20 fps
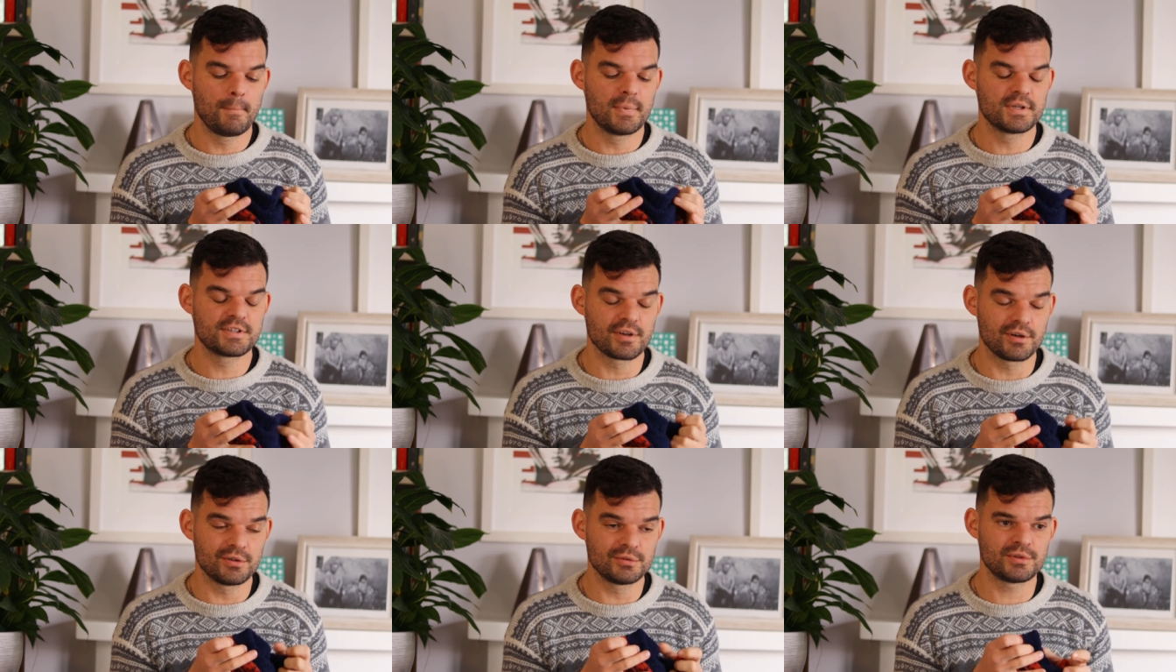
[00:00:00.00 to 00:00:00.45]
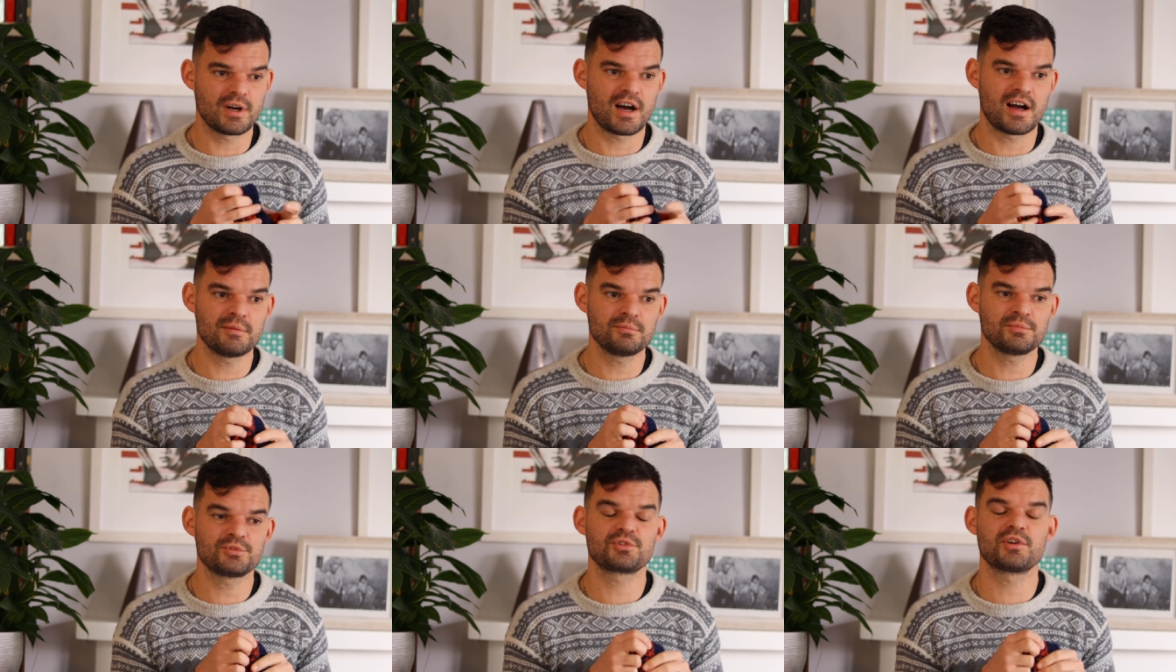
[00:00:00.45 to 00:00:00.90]
So
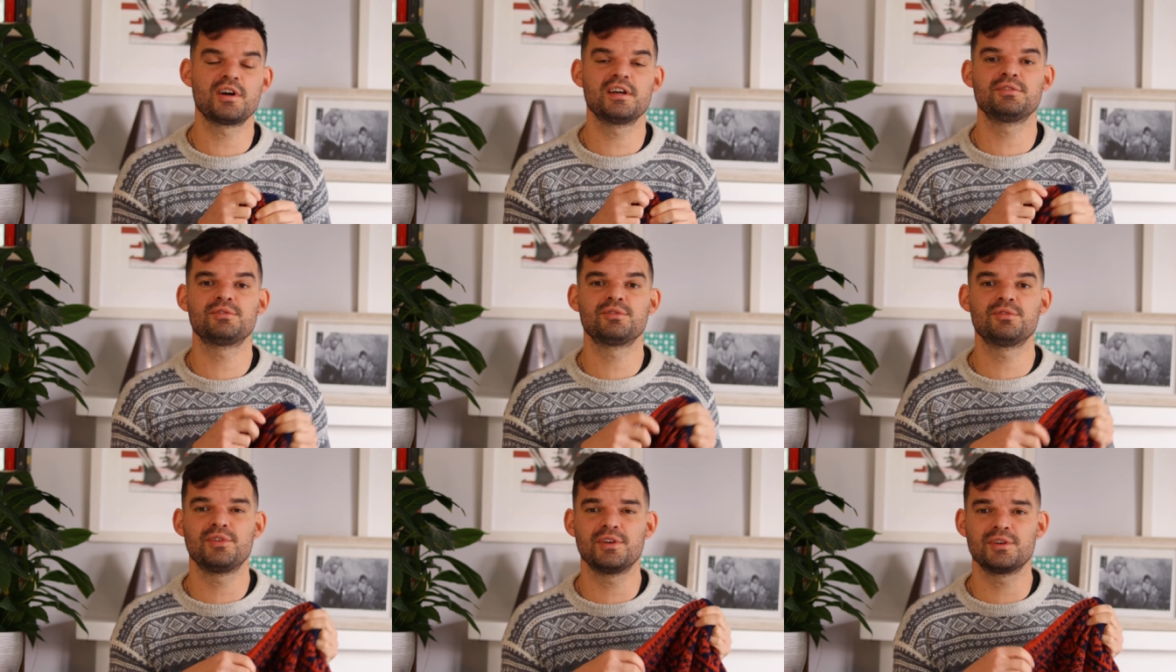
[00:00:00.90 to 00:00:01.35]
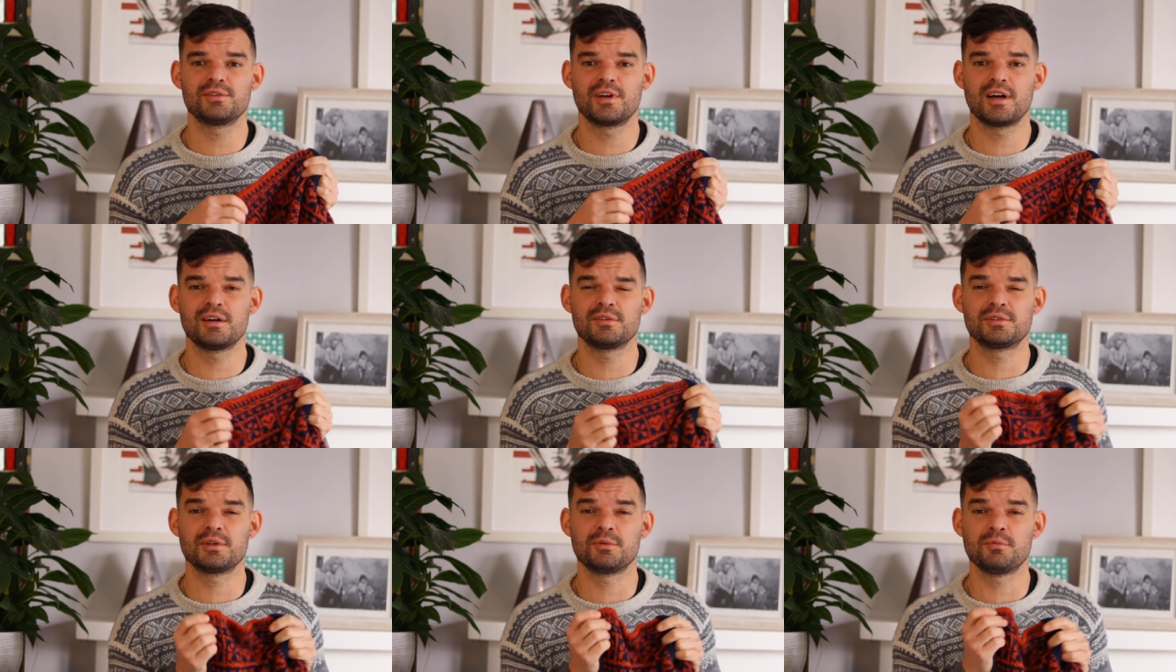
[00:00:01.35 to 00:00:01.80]
I'm trying to figure
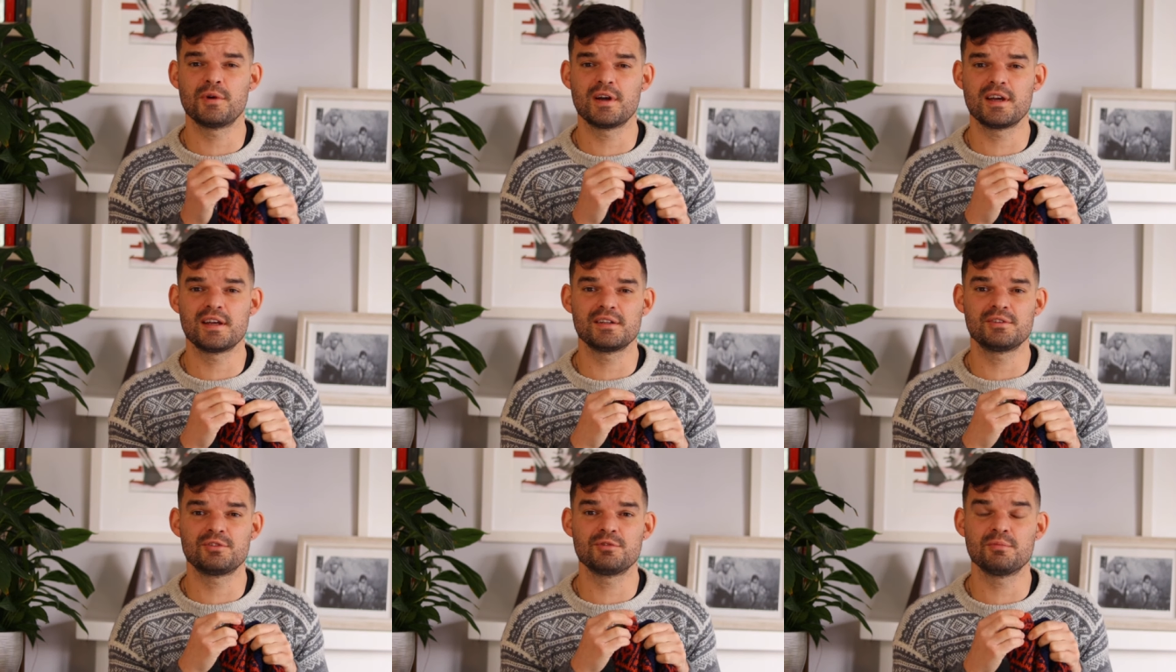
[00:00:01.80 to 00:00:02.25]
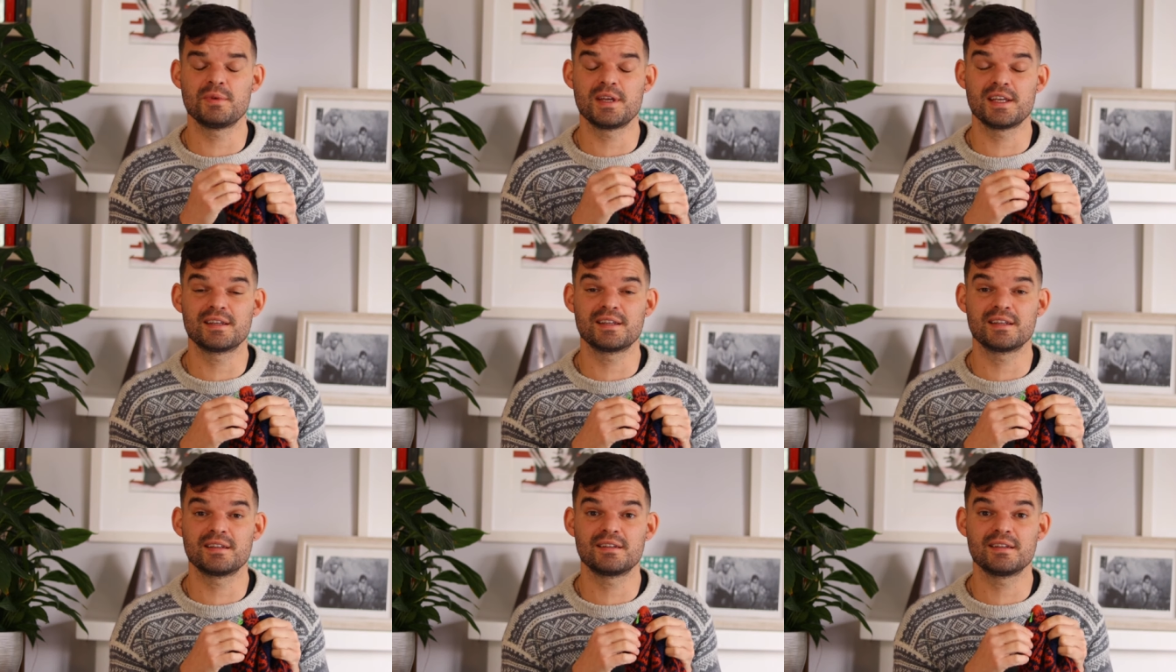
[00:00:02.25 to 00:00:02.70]
out a way to
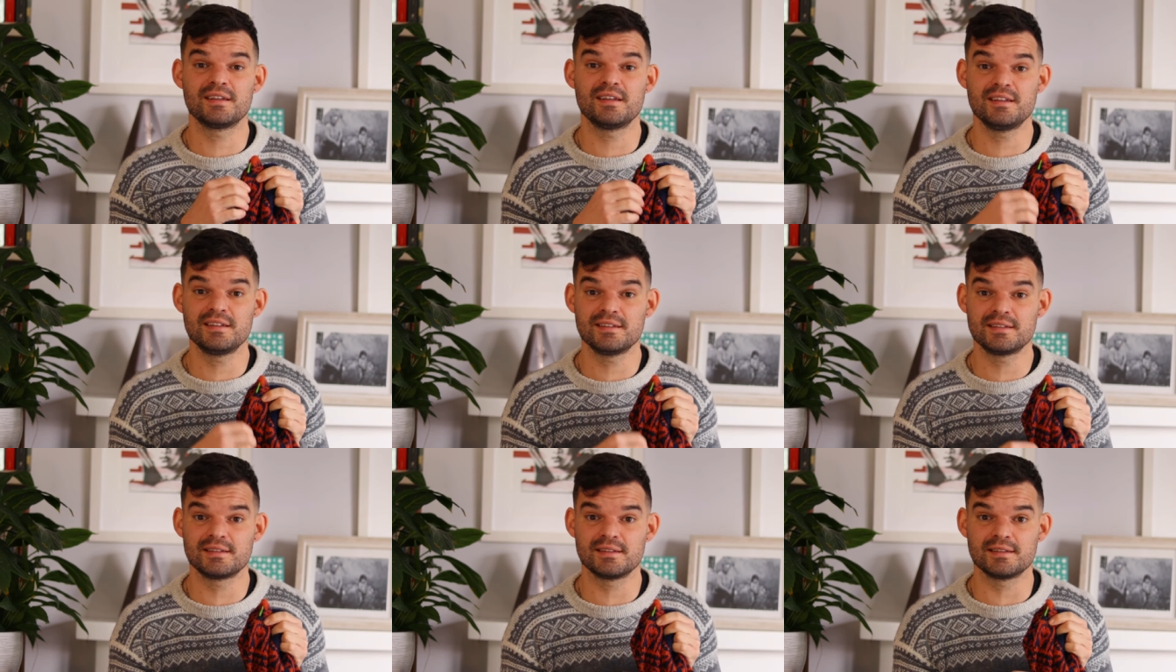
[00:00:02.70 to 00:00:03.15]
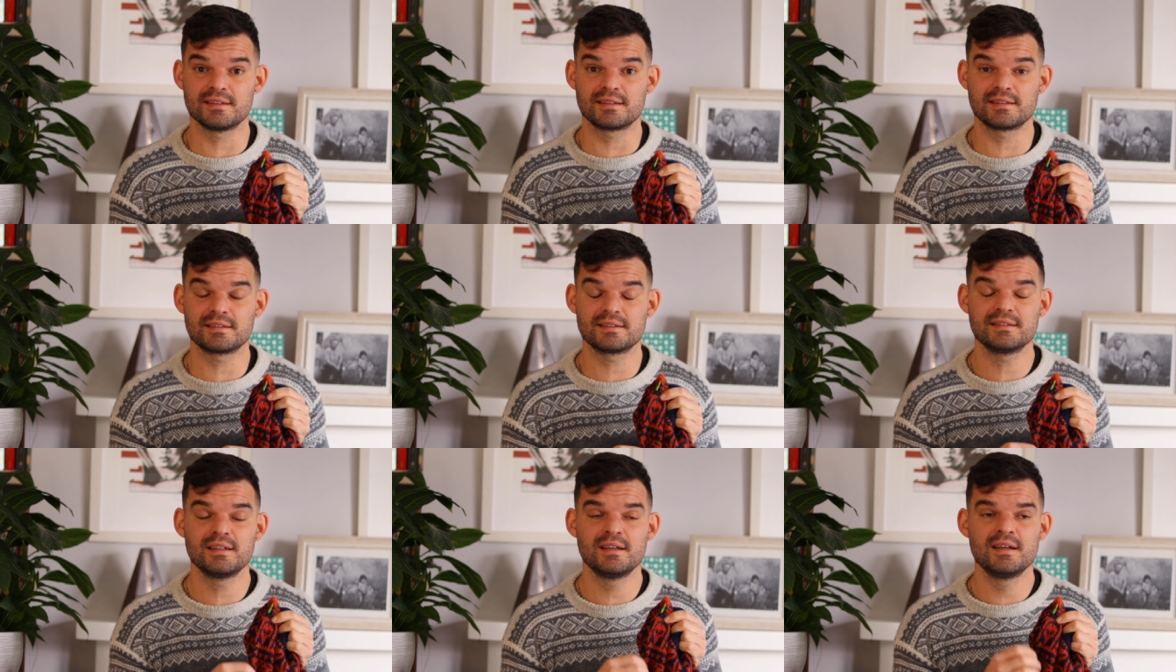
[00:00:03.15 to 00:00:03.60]
make it
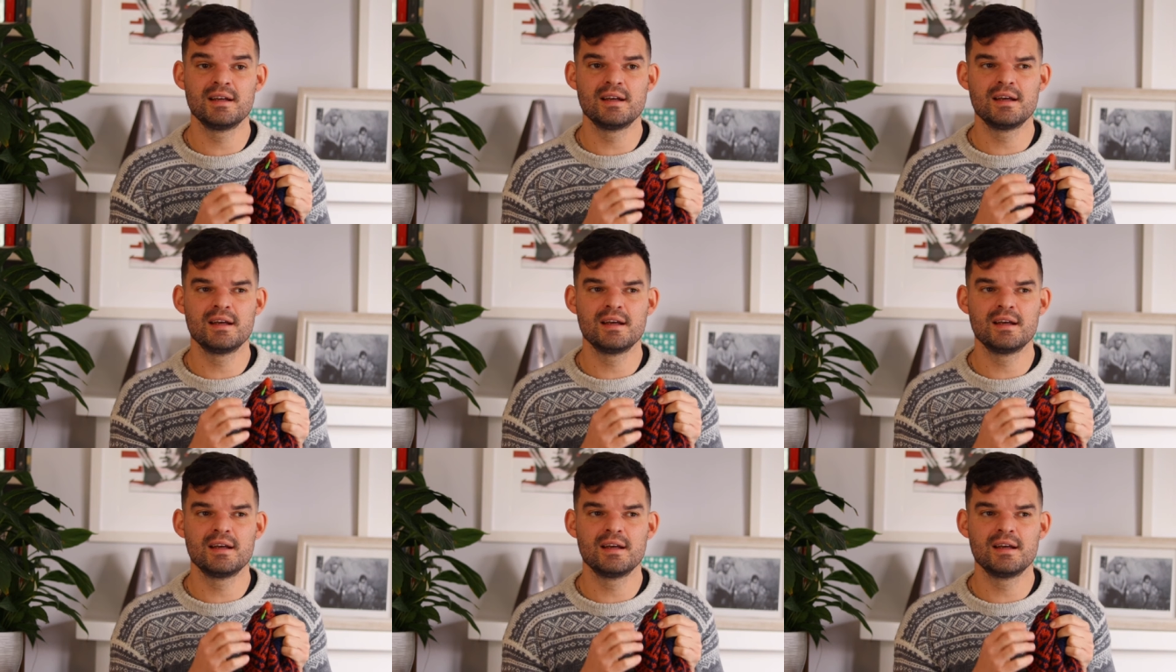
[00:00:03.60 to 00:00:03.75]
easier